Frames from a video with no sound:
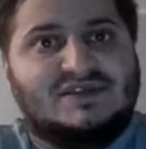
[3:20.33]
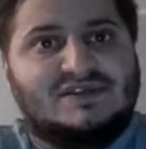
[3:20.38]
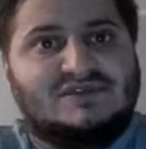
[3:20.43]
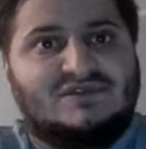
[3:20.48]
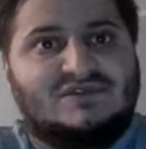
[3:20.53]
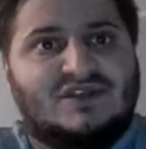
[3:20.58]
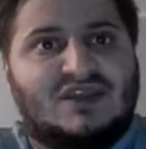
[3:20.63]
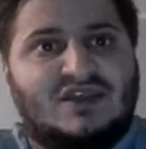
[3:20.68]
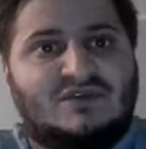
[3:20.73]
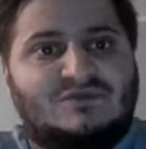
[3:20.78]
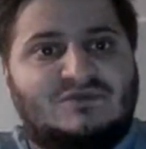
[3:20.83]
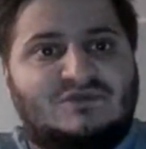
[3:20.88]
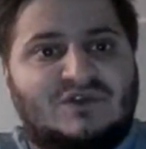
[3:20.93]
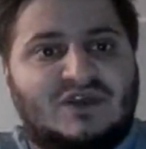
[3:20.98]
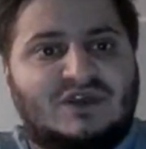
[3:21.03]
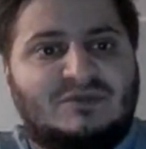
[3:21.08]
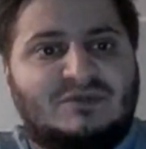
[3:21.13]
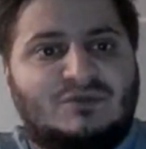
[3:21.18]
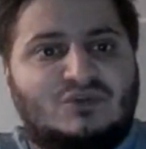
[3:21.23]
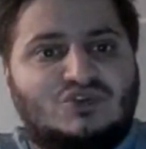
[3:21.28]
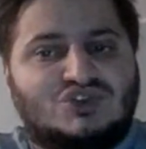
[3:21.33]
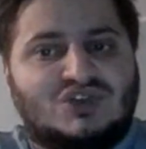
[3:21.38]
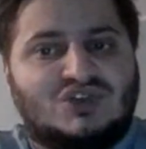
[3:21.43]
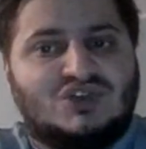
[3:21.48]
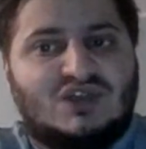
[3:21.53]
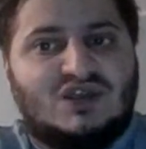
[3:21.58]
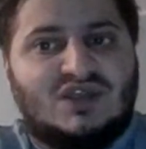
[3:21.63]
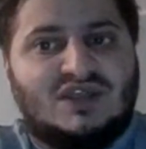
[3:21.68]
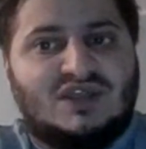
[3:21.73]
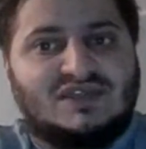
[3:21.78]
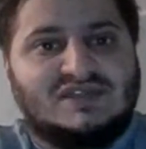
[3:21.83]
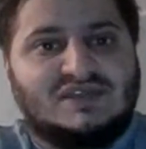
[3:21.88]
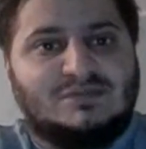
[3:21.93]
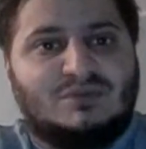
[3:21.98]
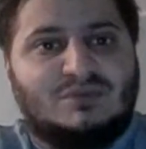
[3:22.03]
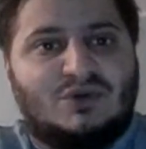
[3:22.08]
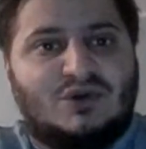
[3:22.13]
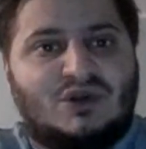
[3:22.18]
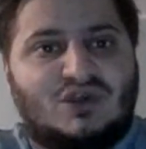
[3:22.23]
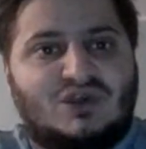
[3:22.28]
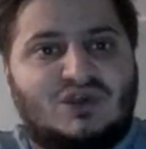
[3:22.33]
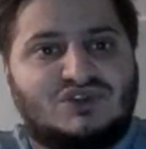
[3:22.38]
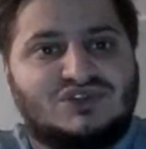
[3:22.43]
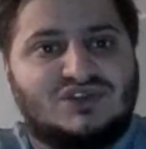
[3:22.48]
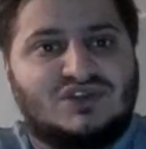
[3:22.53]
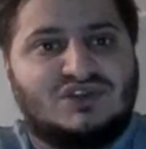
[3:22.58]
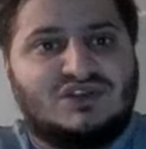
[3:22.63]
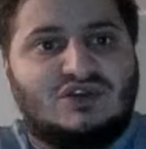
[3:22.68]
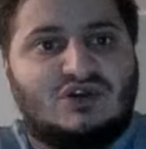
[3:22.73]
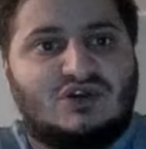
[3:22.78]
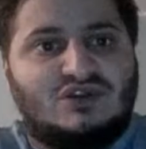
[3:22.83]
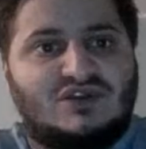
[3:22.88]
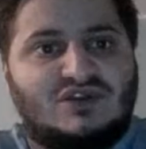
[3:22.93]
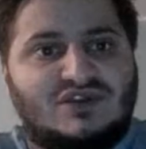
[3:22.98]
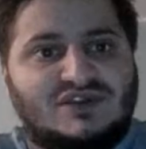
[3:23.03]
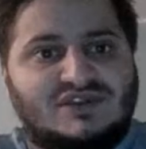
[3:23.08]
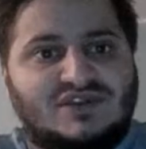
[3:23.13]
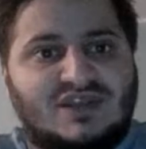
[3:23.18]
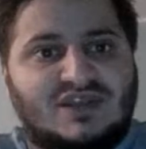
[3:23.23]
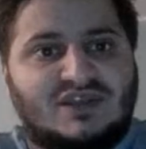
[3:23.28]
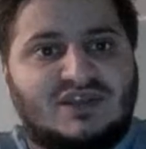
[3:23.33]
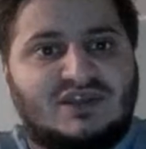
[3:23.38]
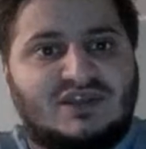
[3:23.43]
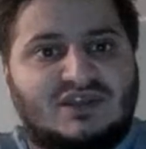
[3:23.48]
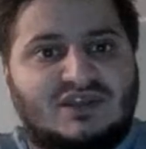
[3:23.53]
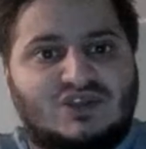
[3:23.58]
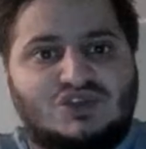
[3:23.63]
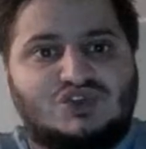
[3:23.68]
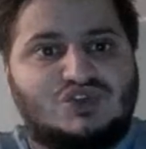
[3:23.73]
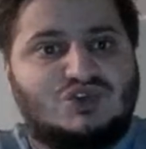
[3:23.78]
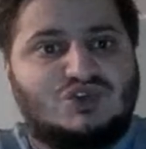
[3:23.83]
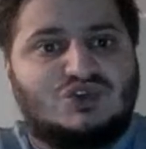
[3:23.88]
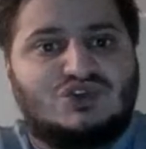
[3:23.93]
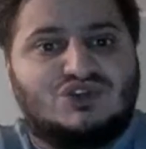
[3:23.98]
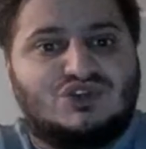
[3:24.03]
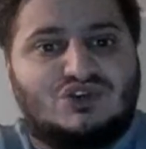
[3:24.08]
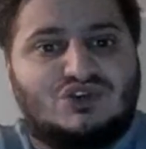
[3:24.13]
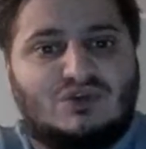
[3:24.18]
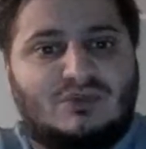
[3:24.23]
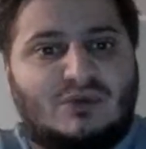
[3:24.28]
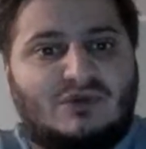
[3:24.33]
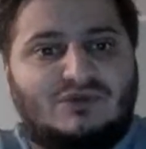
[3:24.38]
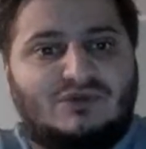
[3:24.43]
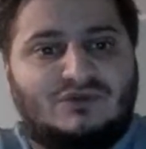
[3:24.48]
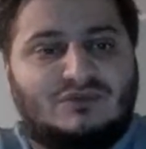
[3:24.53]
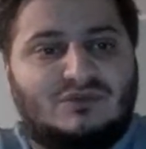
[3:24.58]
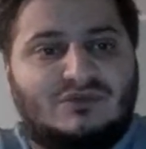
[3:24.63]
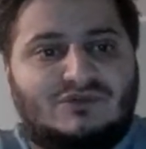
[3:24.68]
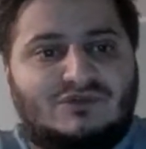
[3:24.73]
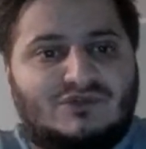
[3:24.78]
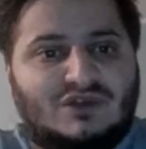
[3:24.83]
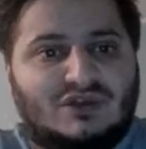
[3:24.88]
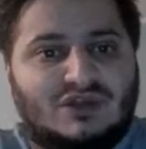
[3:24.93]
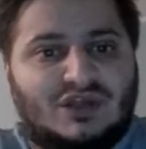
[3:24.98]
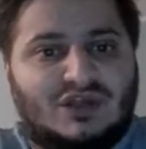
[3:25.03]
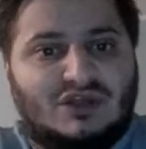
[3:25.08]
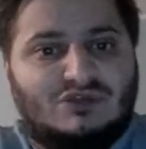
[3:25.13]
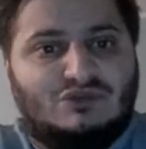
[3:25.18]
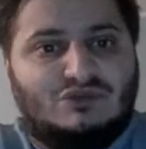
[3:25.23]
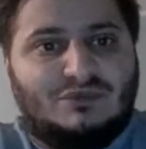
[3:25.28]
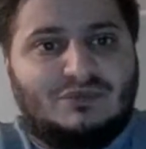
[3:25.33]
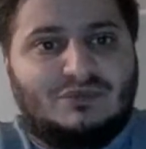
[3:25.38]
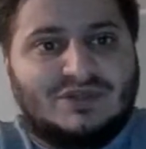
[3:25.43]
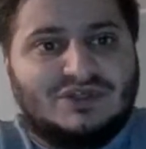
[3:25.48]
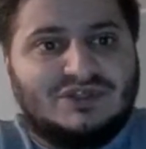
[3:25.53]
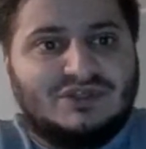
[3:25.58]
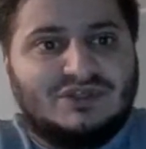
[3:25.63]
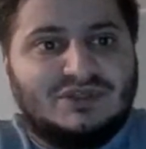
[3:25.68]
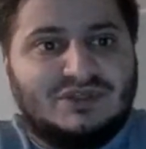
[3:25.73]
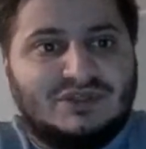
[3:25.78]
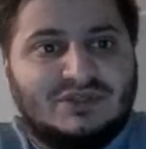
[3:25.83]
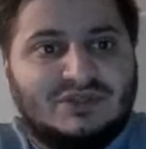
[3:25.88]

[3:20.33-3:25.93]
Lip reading: It's very much antibiotic orientated, and as soon as you come off him, you feel like rubbish.